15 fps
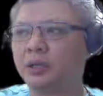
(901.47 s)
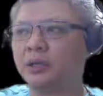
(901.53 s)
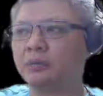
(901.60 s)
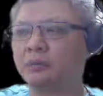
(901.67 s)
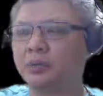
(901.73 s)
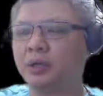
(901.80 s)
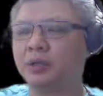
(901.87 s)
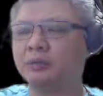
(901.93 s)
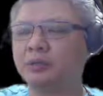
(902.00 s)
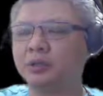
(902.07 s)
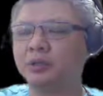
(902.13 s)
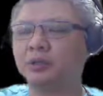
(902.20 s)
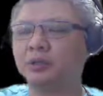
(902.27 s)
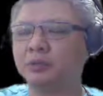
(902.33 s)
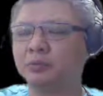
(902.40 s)
and perhaps
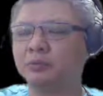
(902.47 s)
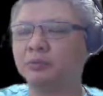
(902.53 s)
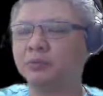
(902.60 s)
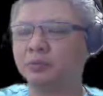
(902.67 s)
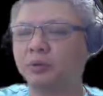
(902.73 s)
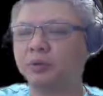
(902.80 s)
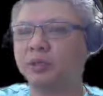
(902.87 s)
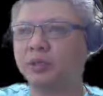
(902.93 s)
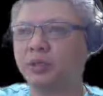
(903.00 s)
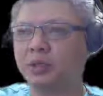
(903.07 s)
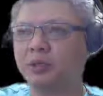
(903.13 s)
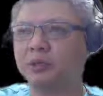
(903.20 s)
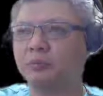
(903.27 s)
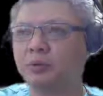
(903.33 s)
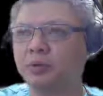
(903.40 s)
this was
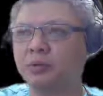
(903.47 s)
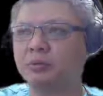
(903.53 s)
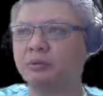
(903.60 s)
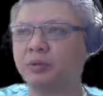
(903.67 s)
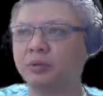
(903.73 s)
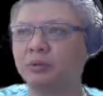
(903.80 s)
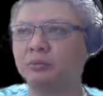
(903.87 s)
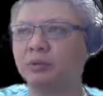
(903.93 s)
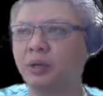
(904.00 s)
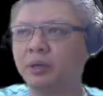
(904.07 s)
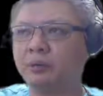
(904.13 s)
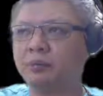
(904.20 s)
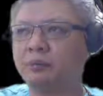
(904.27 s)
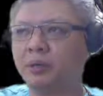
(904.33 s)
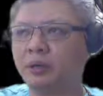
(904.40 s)
another major reason
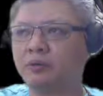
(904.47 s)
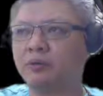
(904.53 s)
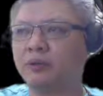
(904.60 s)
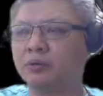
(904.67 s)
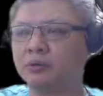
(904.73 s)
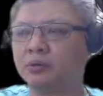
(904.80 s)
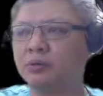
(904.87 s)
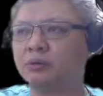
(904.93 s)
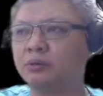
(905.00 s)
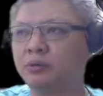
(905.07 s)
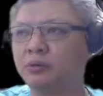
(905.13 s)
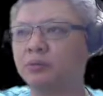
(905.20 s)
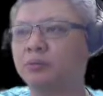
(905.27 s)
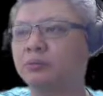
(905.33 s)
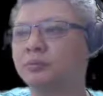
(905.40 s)
why black fell so
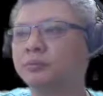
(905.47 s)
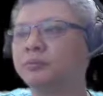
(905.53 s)
soon.